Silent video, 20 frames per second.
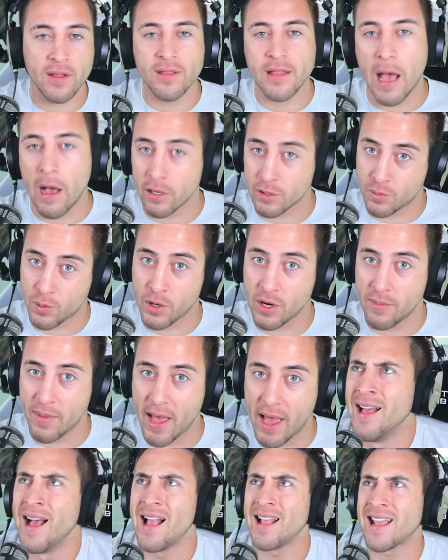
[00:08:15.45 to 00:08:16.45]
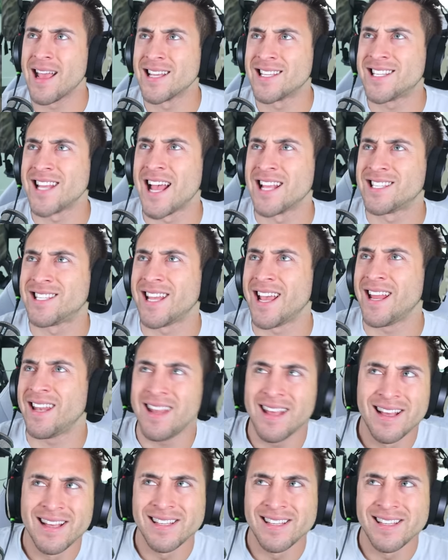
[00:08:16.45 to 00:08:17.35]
That was pretty bad. I guess that's it.